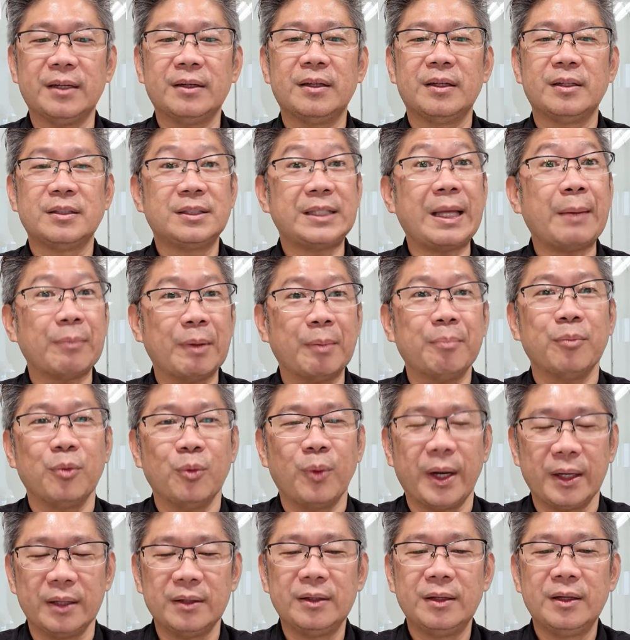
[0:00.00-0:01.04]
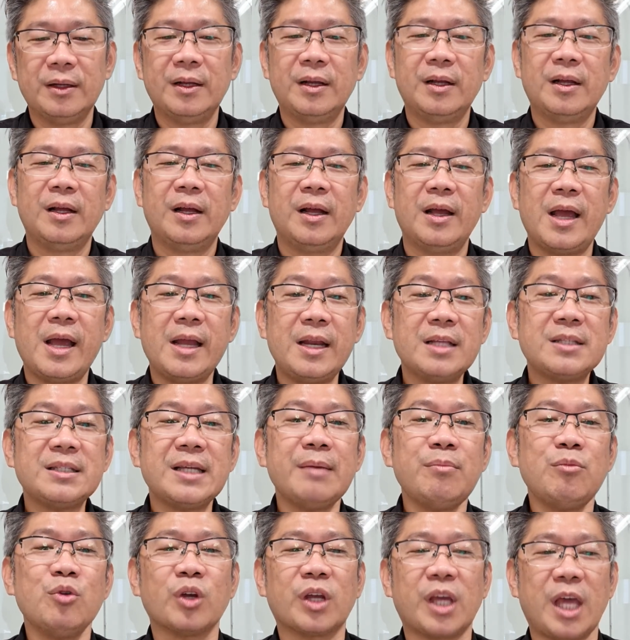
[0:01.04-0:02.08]
Step number 1.
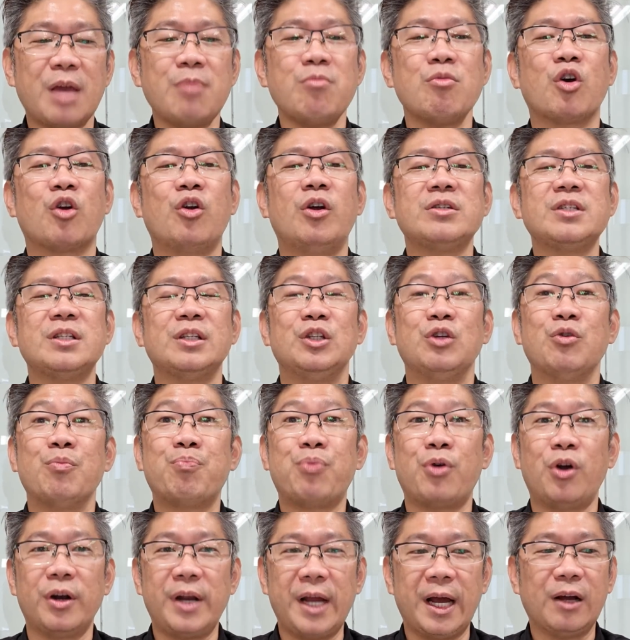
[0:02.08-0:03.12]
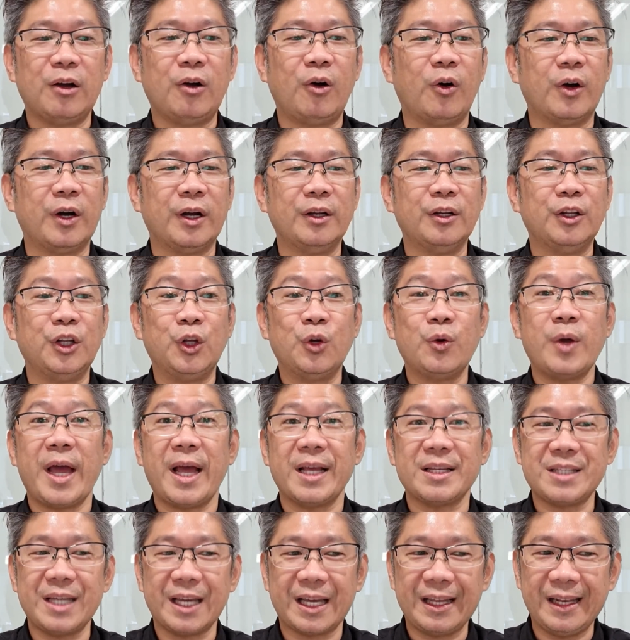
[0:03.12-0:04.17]
Anytime you came across a new product or a new
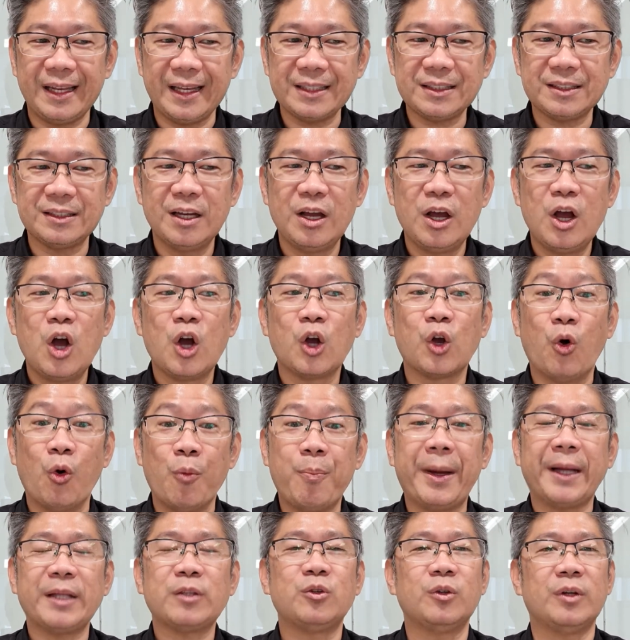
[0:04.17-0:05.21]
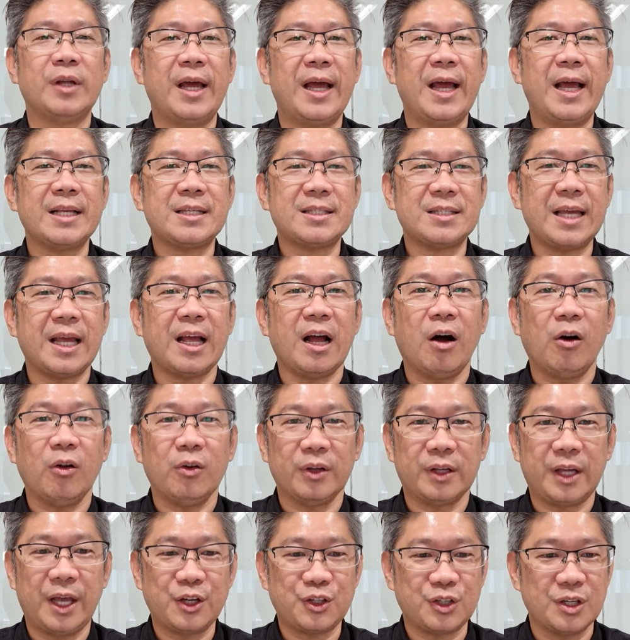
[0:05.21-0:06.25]
asset class, go back to the asset
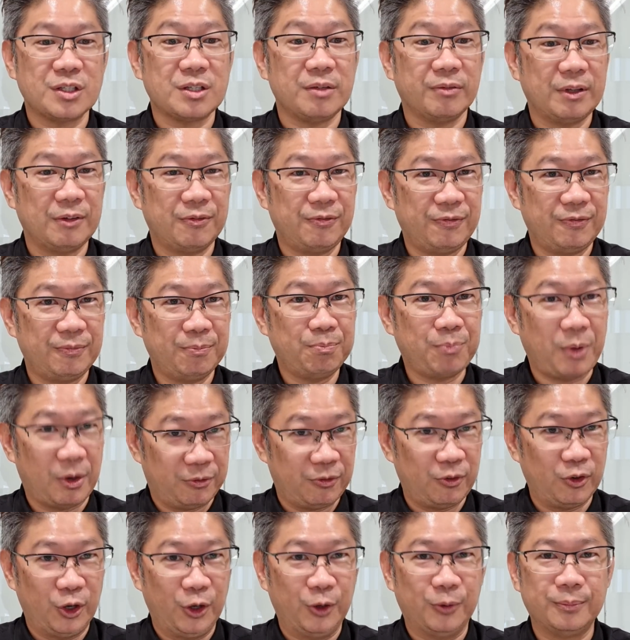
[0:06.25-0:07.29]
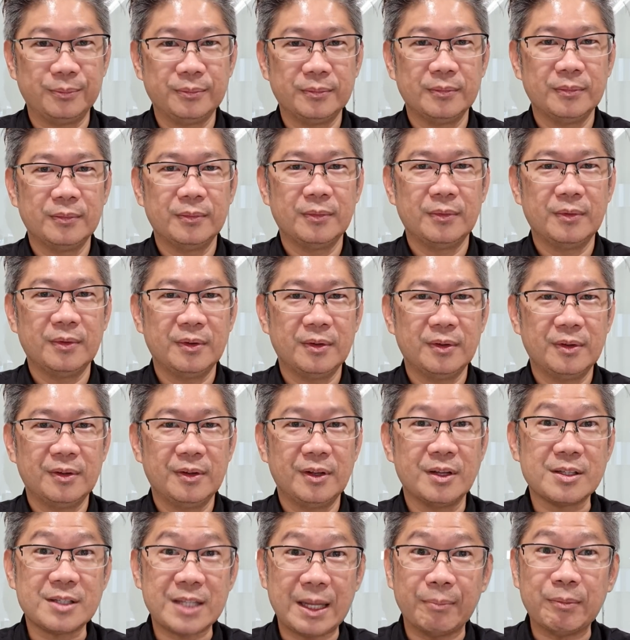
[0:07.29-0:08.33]
allocations of the portfolio.
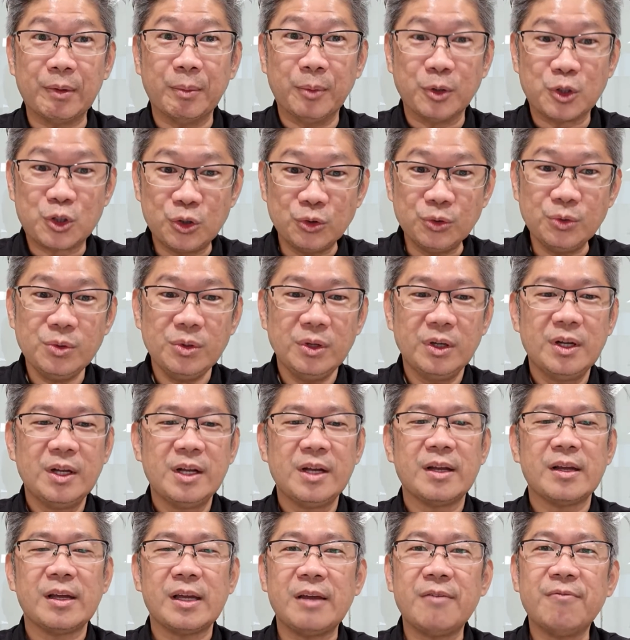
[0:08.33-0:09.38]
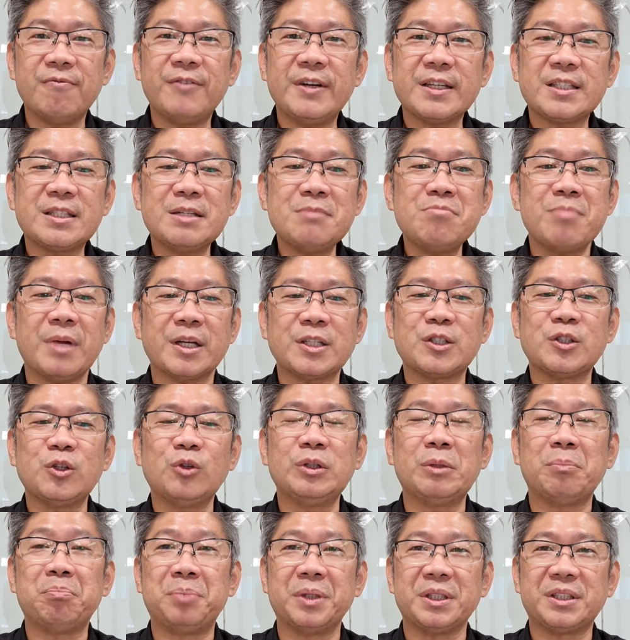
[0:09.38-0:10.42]
Step number 2, investor must know
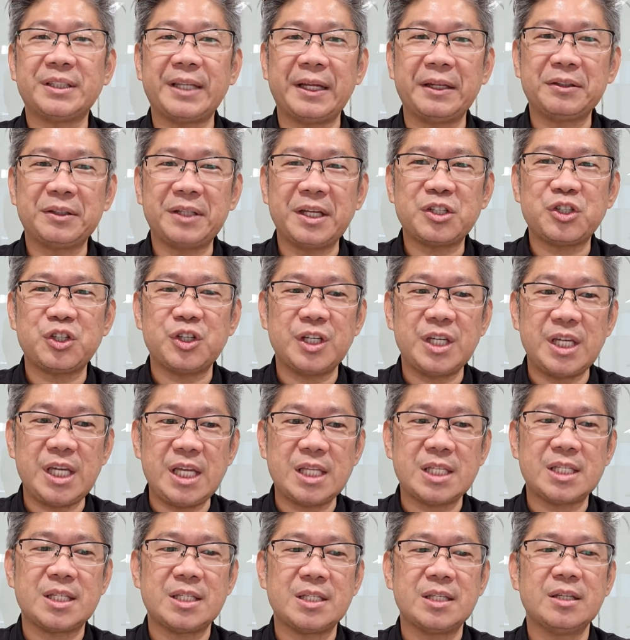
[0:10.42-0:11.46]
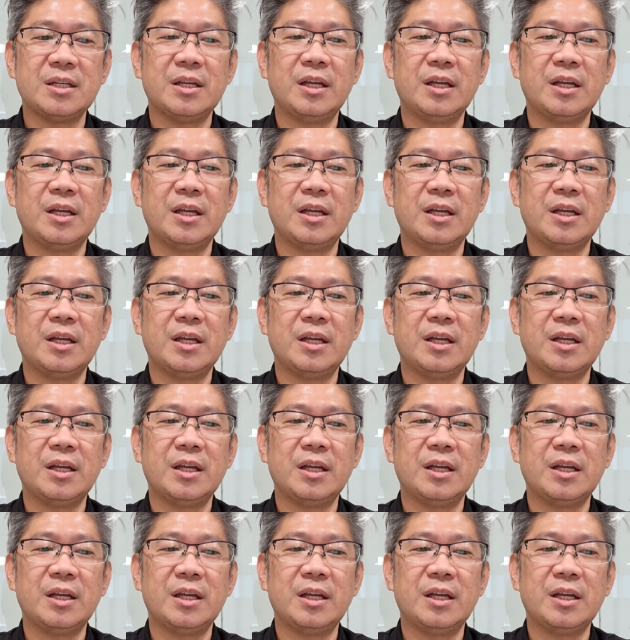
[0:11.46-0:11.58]
the percentage each